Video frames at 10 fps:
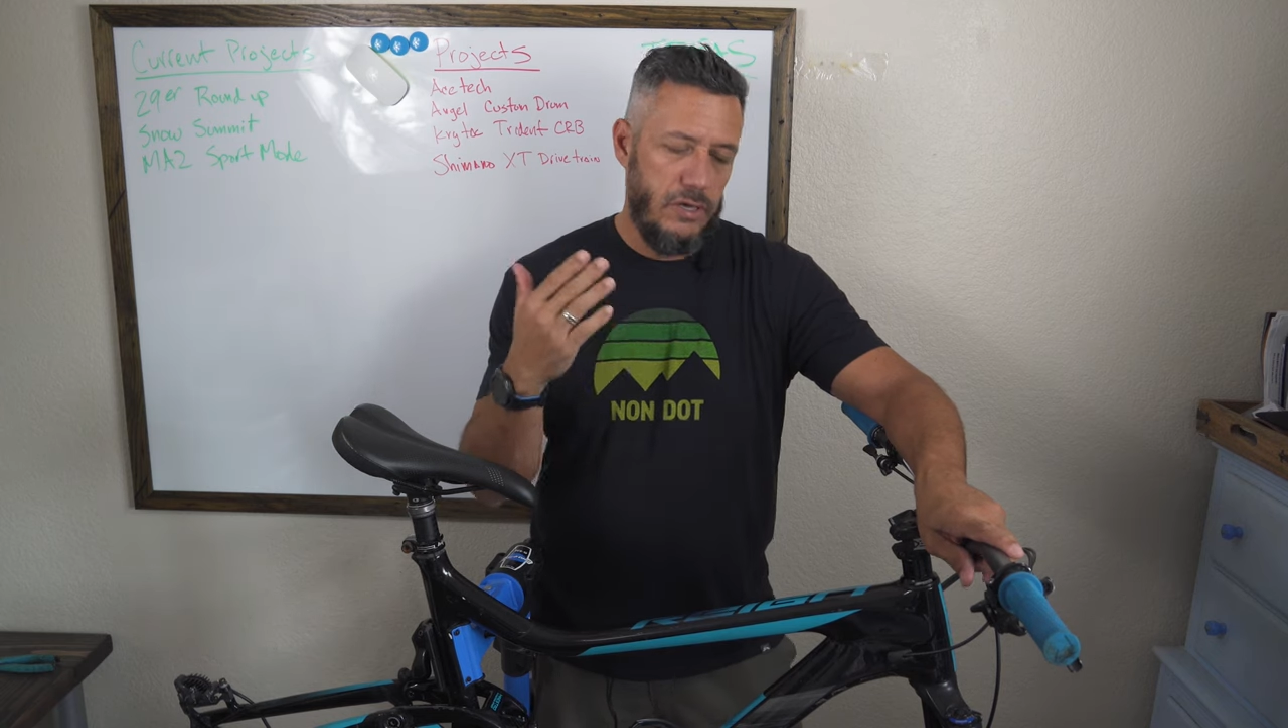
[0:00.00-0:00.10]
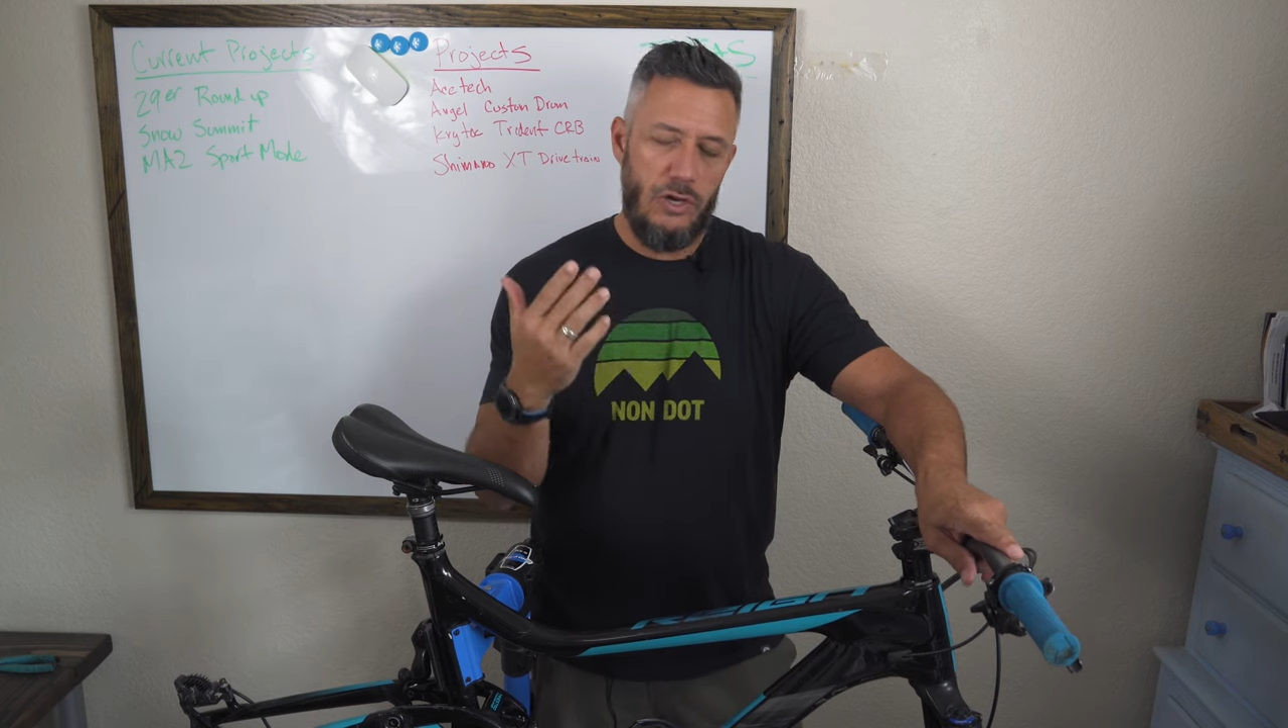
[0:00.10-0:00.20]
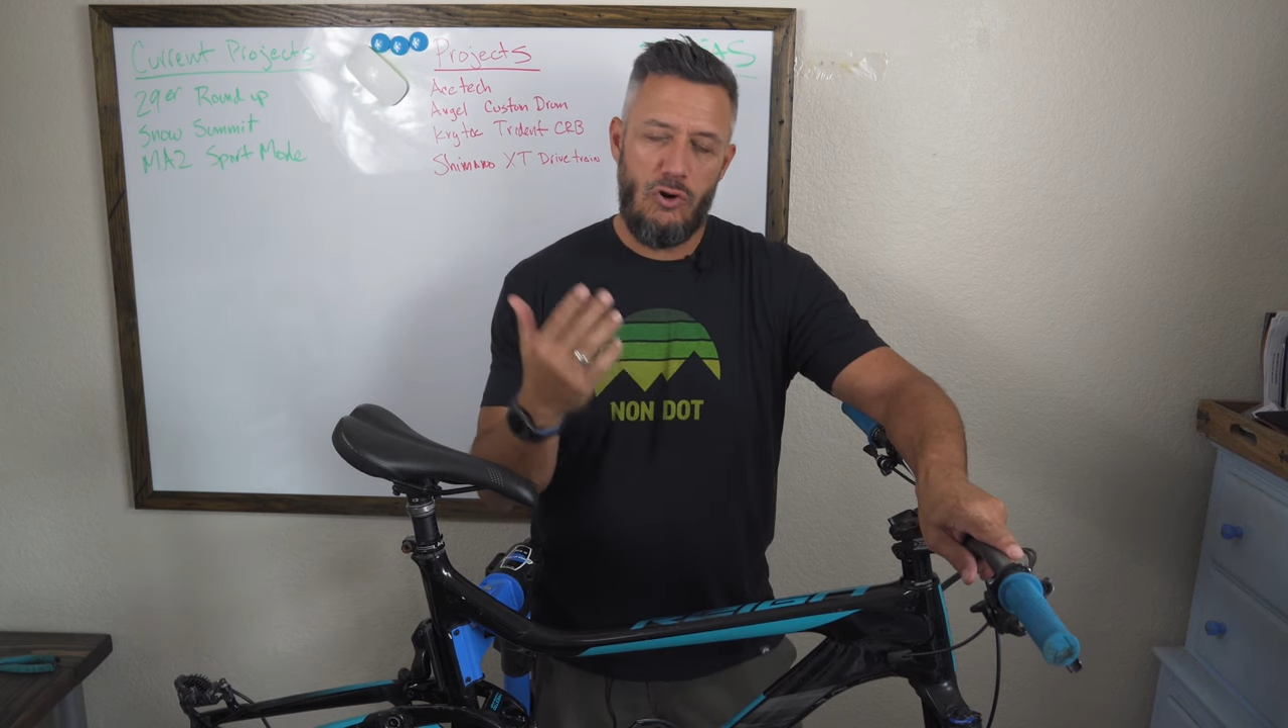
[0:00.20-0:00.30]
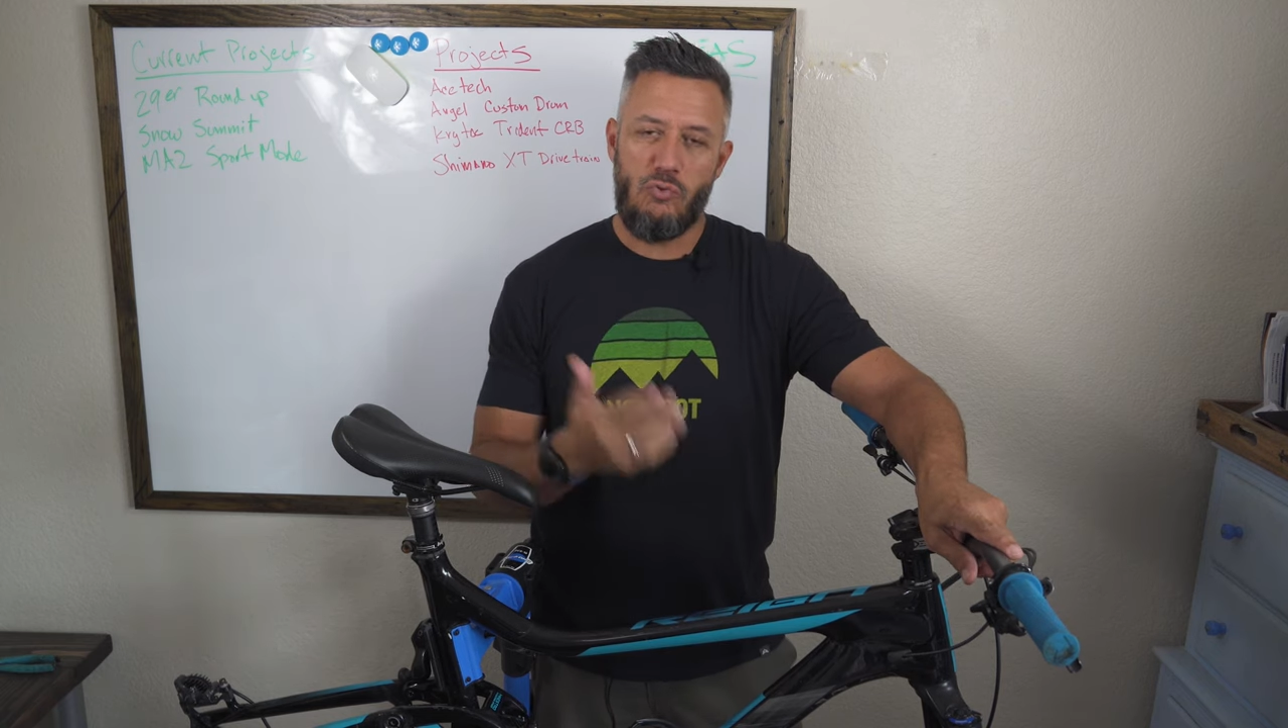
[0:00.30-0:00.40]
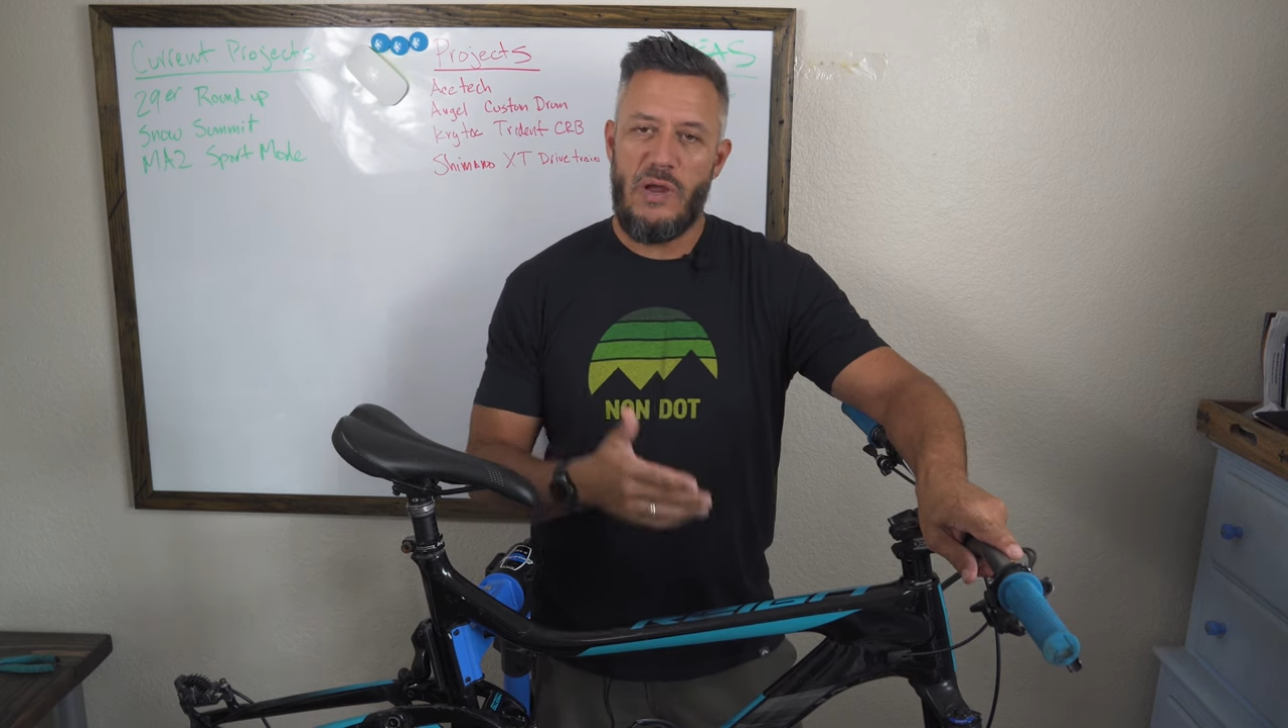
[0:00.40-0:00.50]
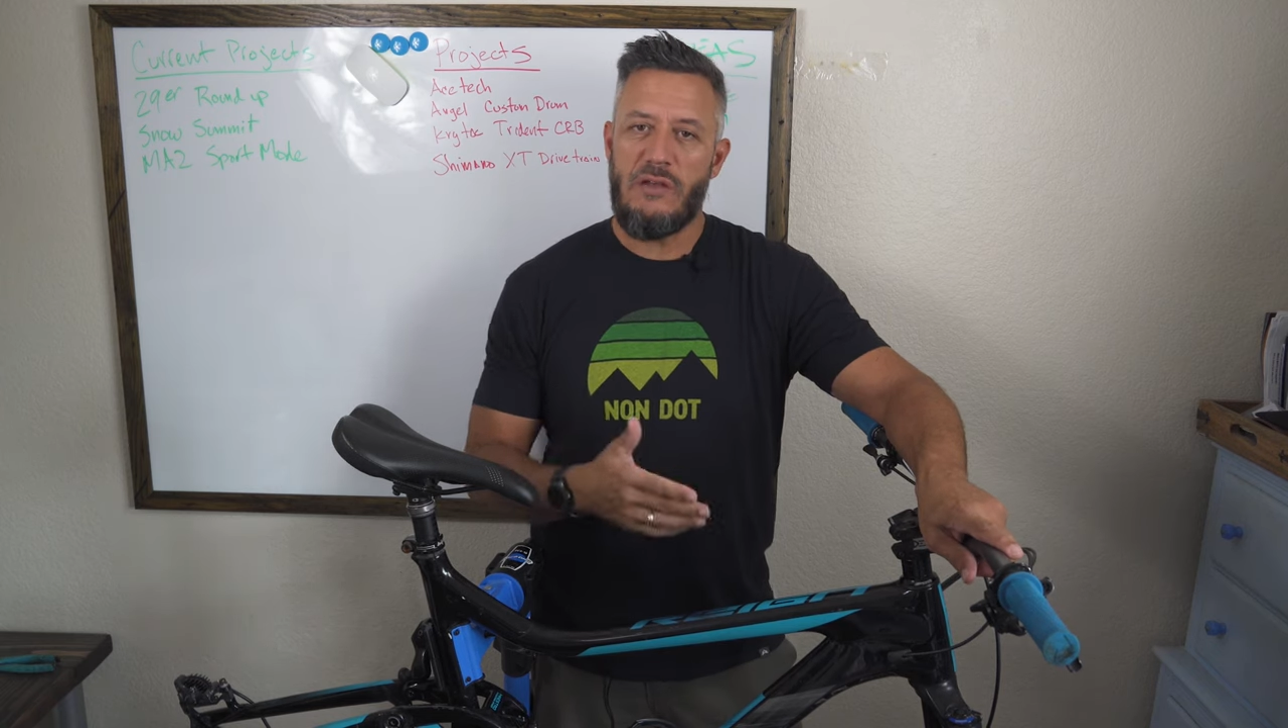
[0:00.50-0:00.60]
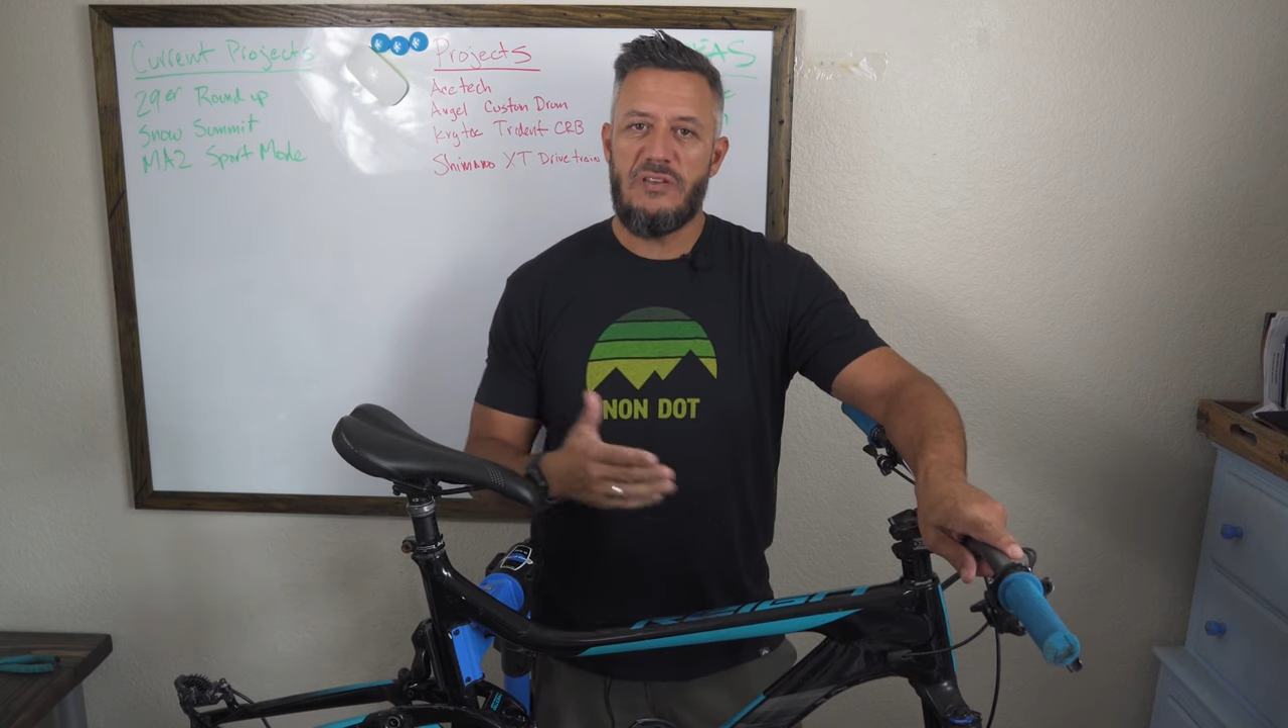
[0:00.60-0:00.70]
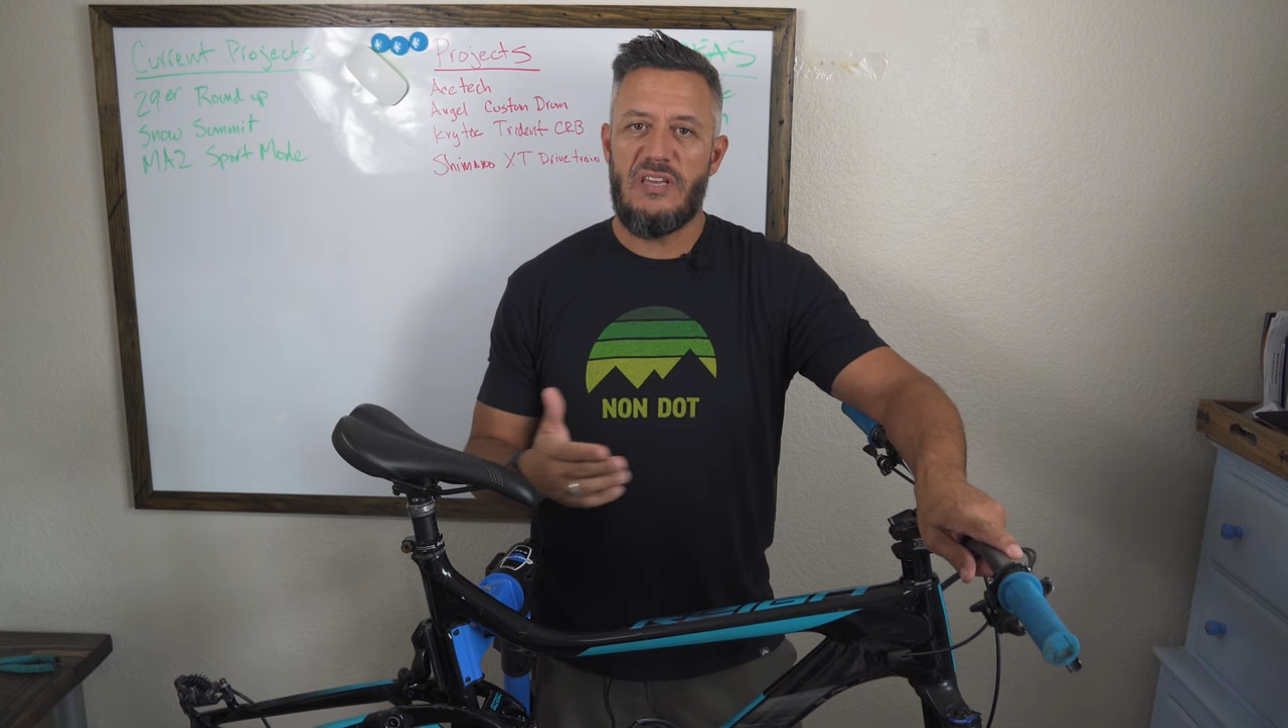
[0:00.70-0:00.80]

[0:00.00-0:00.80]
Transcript: you know, route the